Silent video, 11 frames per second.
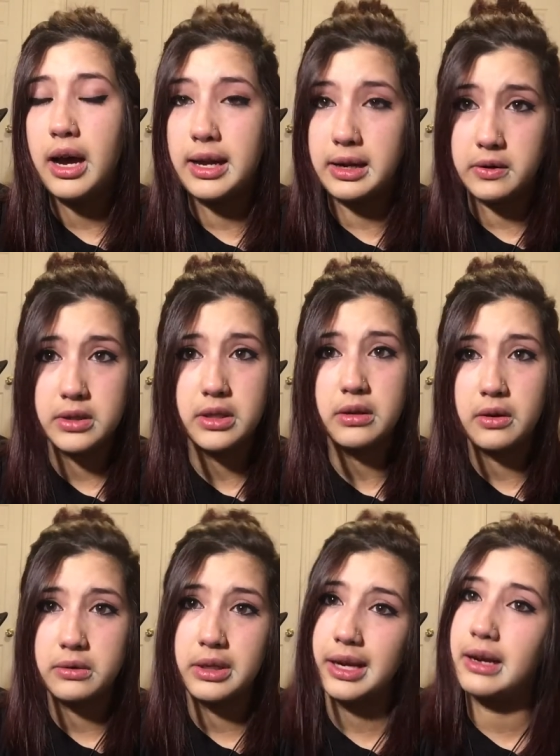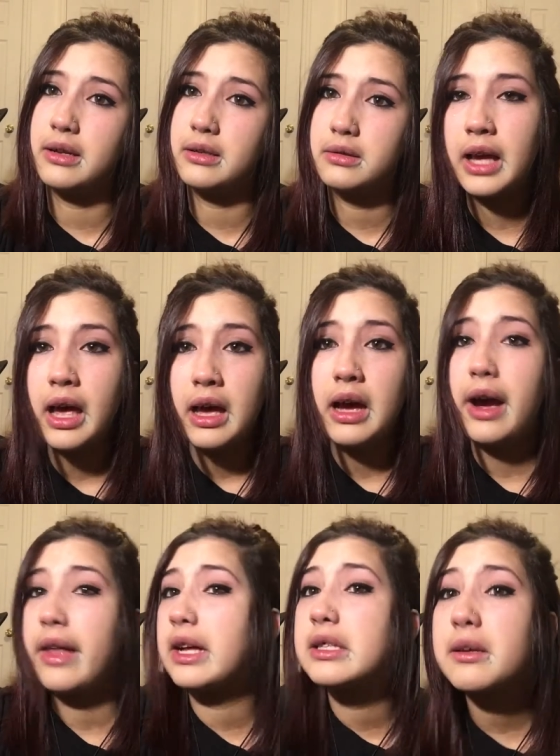and I was alone again,
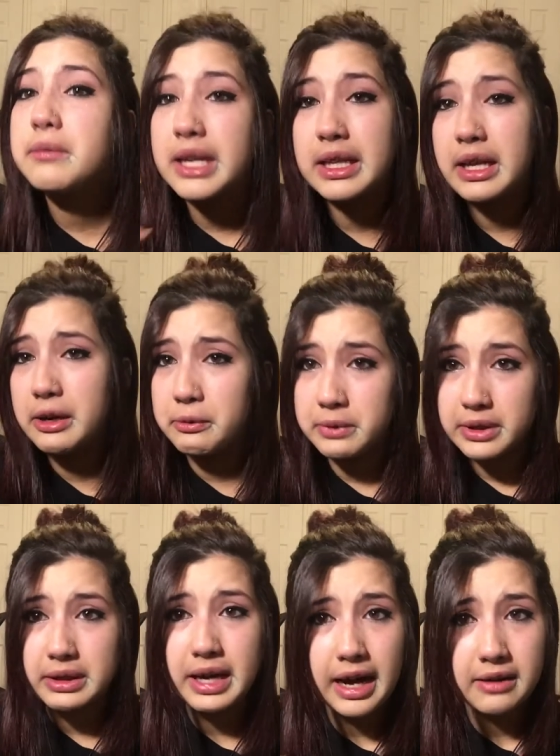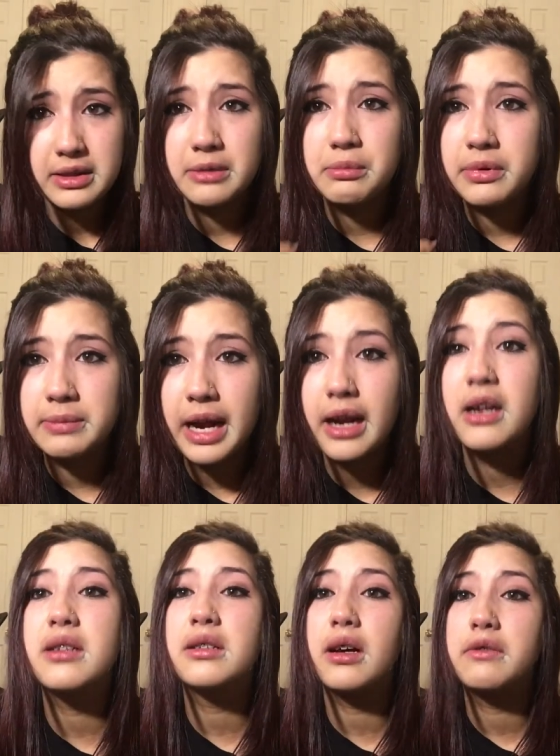and that's something that you really have to prepare
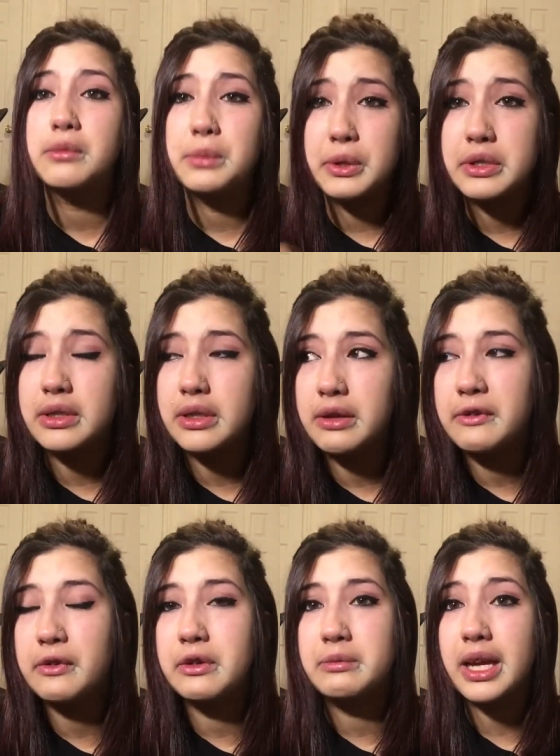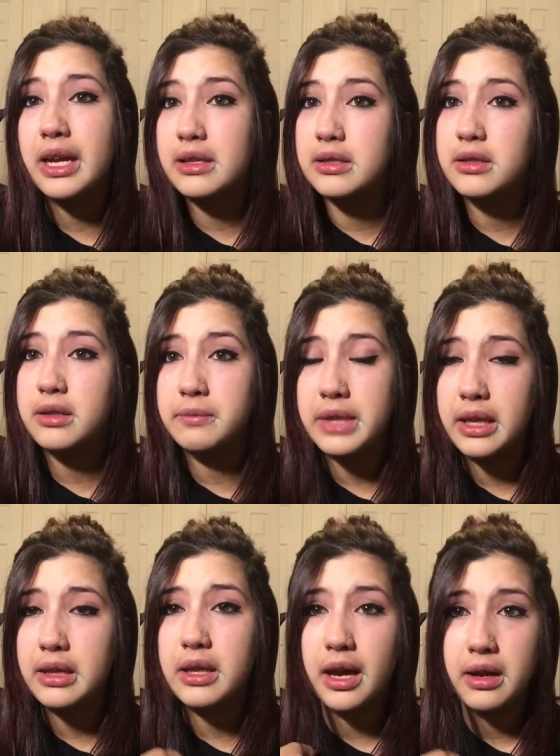yourself emotionally for, because it's
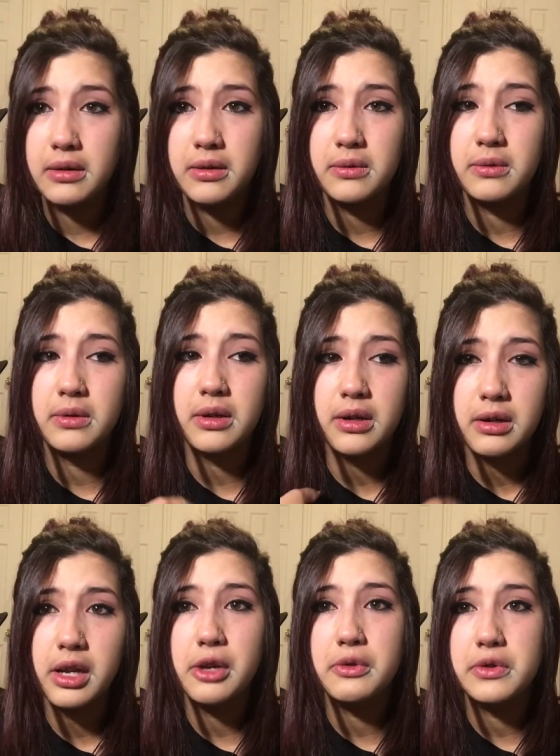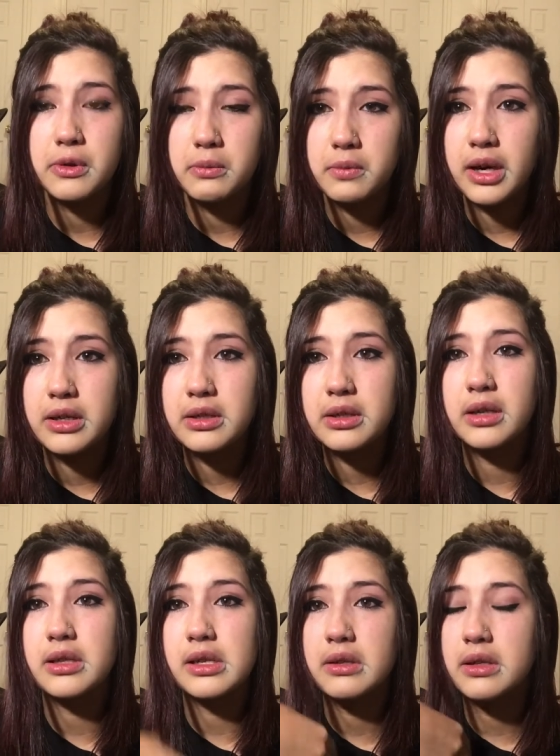something that will hurt you so much
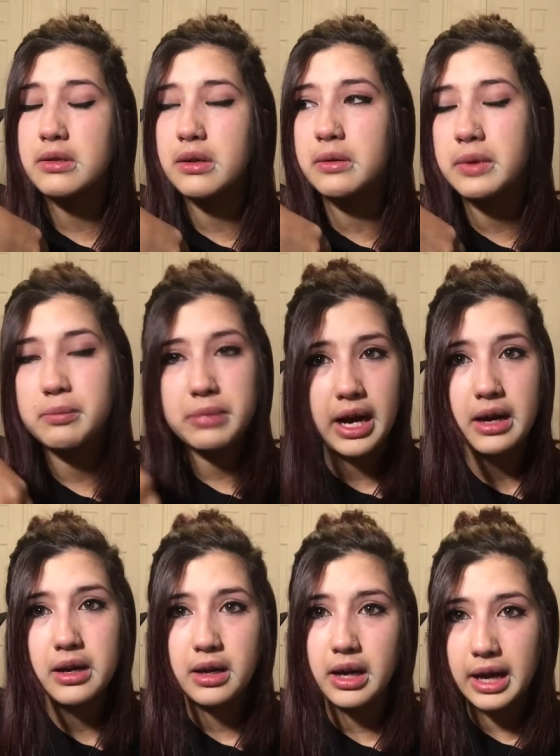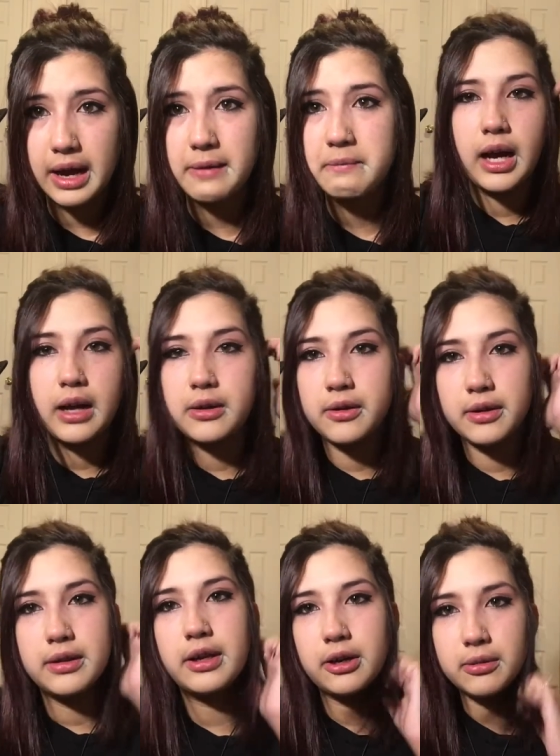because you just want to be back again. I know
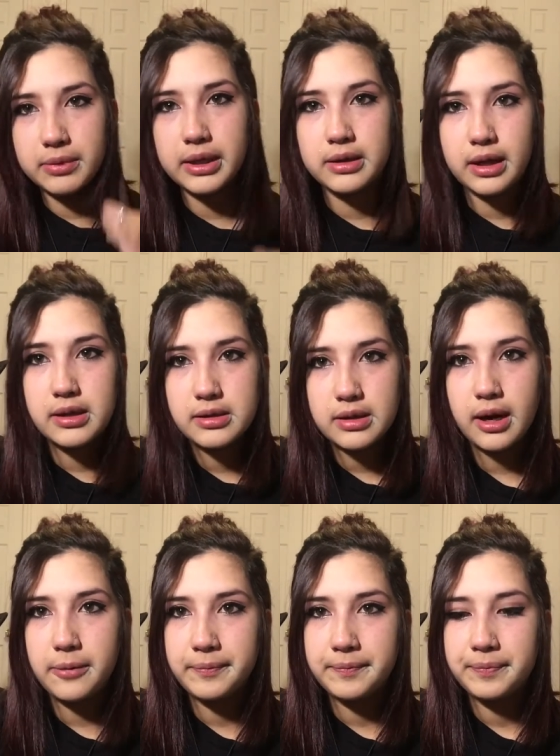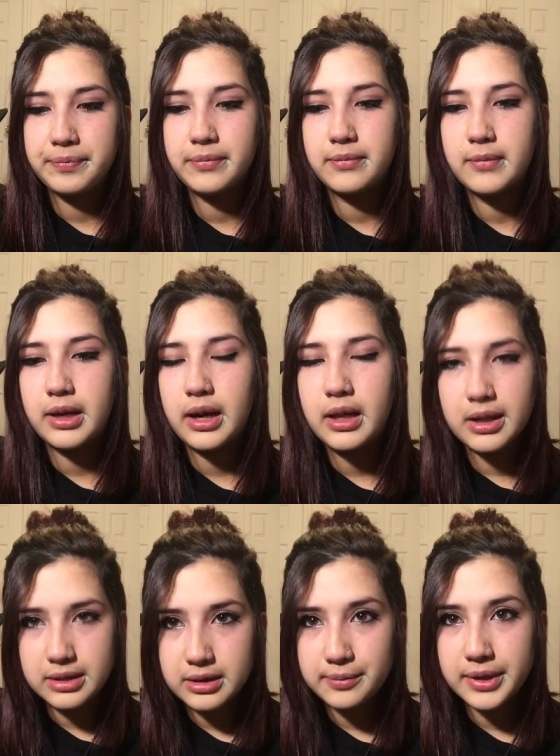that there'll be a next time, and
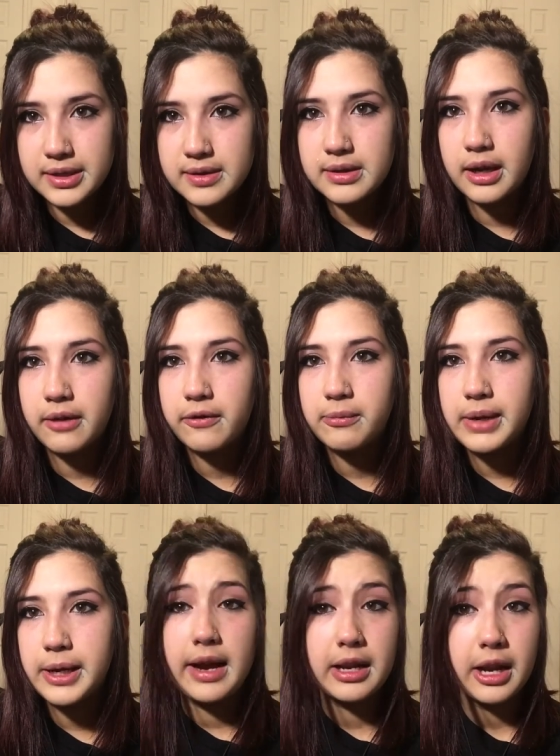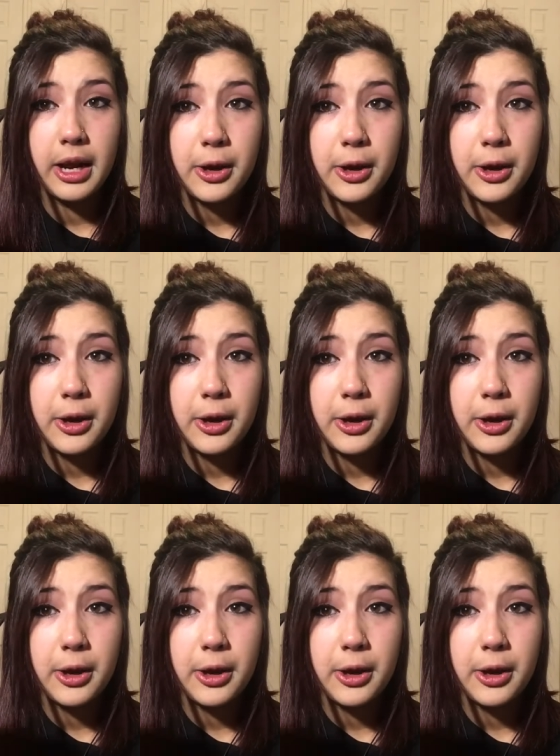that's the biggest thing for me. And